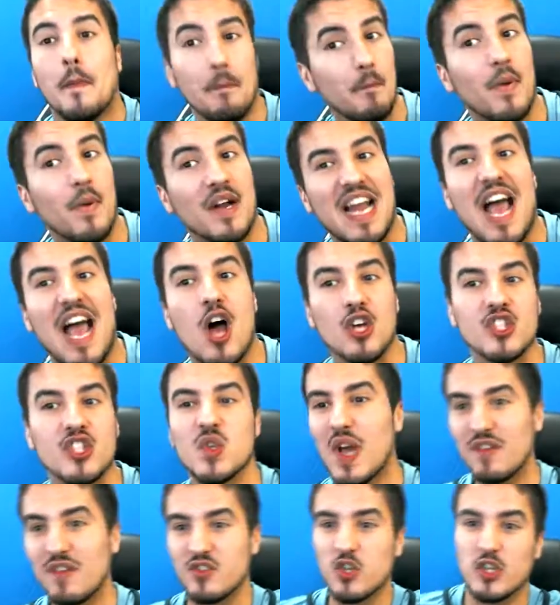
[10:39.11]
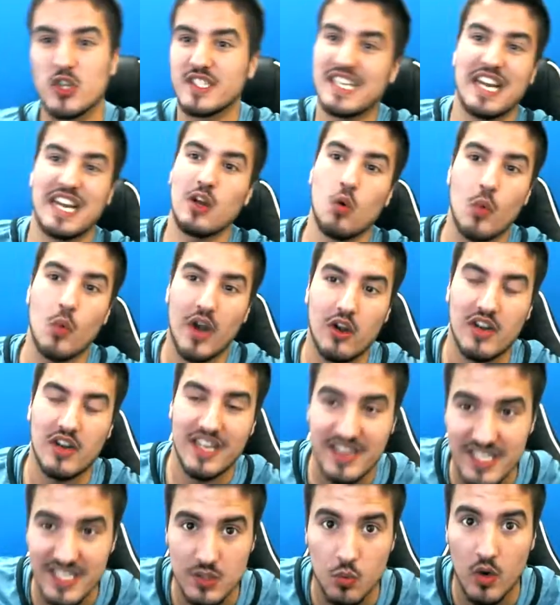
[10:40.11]
but I also have shirts that I don't wear
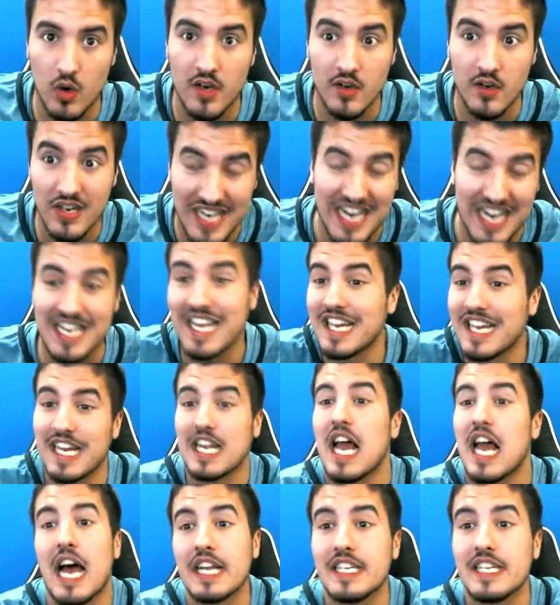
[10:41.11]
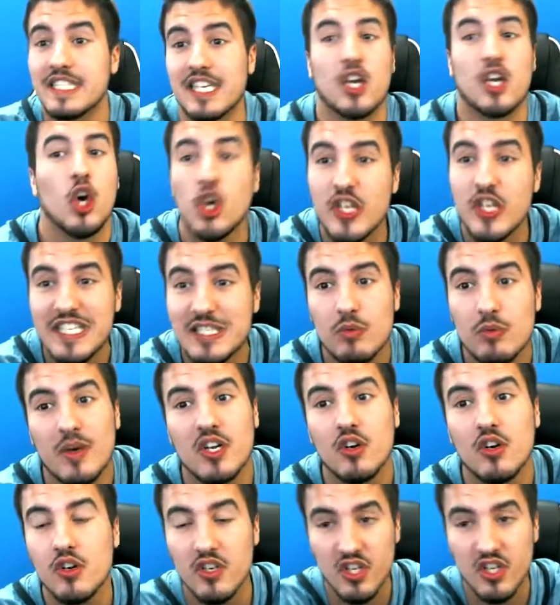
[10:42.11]
like this one, and I like it a lot. It's like a hoodie
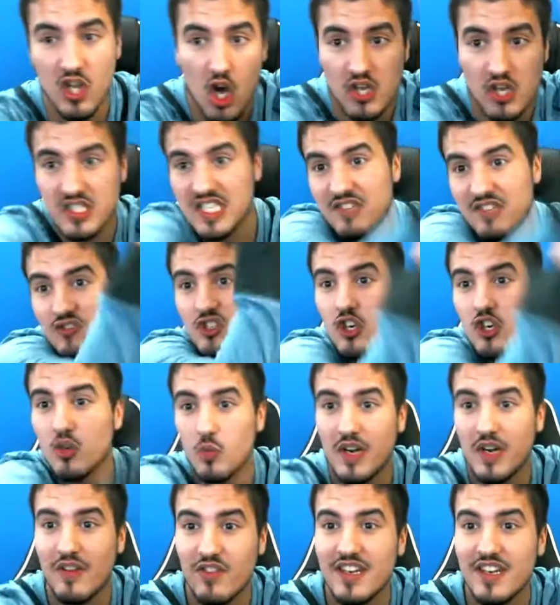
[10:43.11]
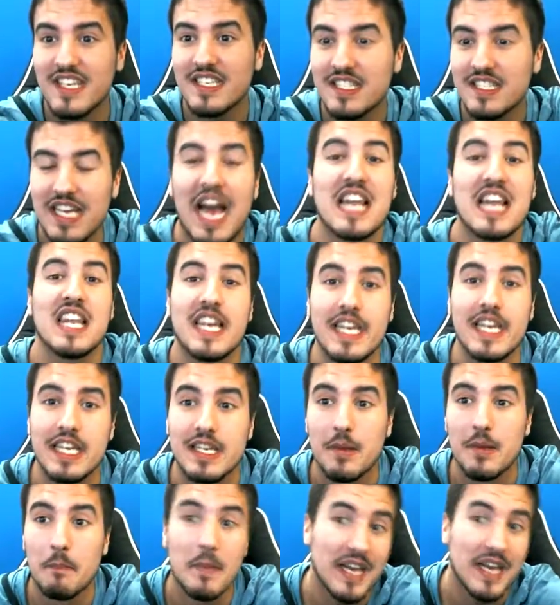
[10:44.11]
sweater, long sleeve shirt, whatever it is. I like it.
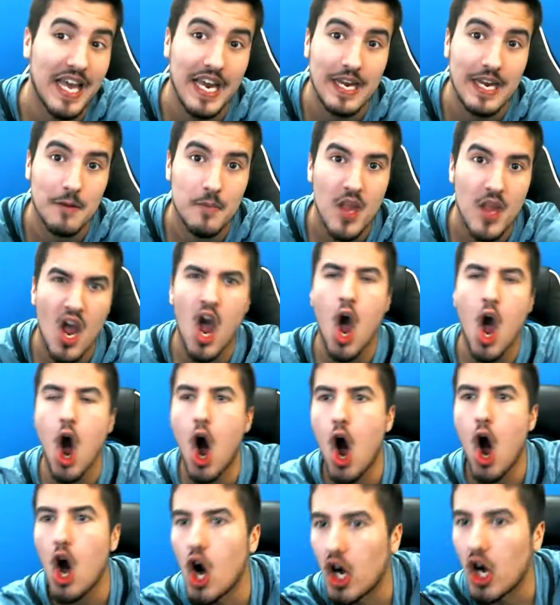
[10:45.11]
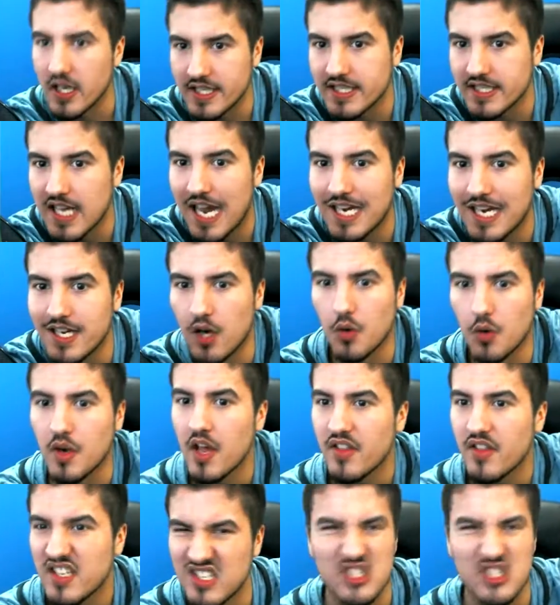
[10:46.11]
But hey, on a side note,
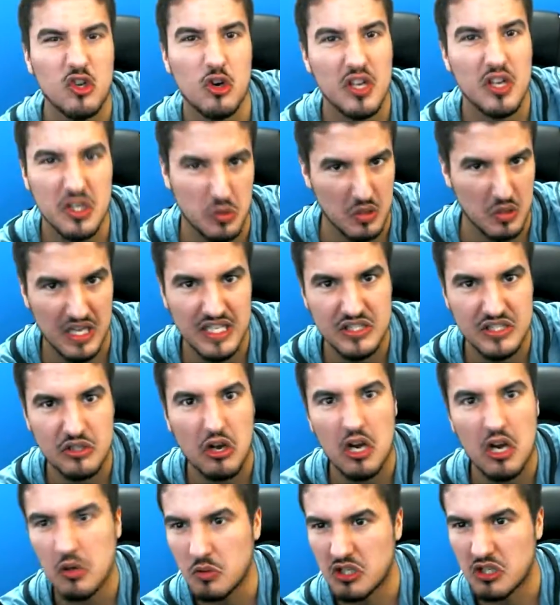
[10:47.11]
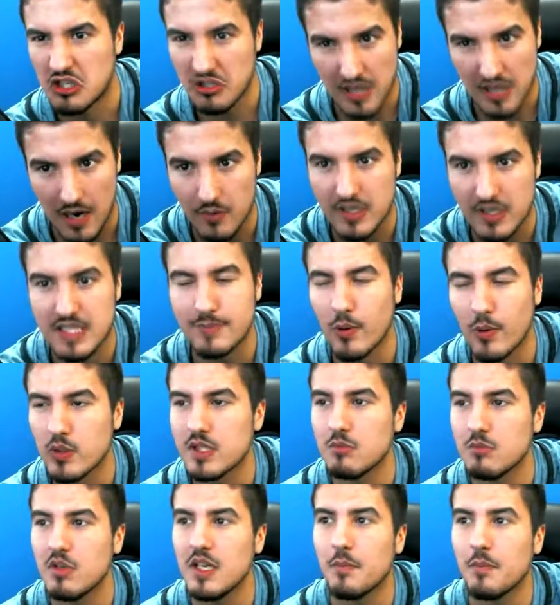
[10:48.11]
this is turning into a let's talk, which is not what it's supposed
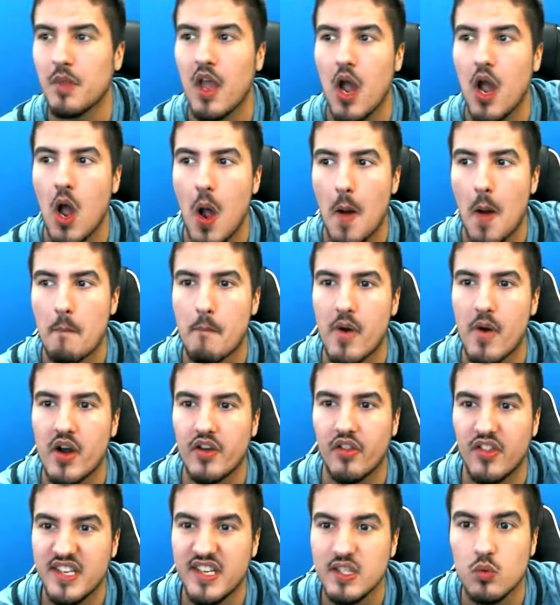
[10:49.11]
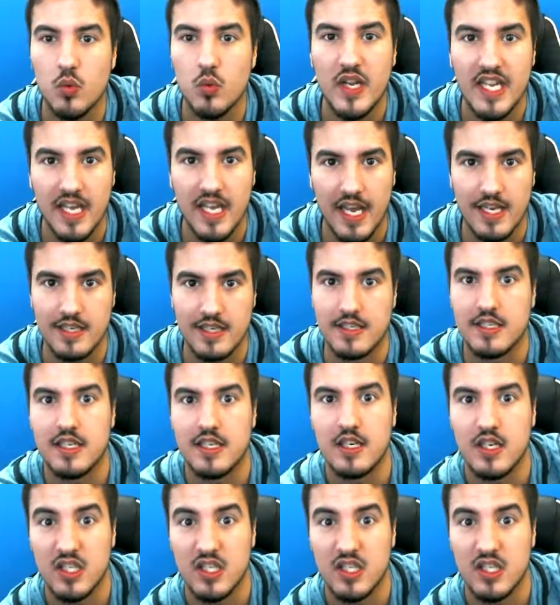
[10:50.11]
to be. But this weekend,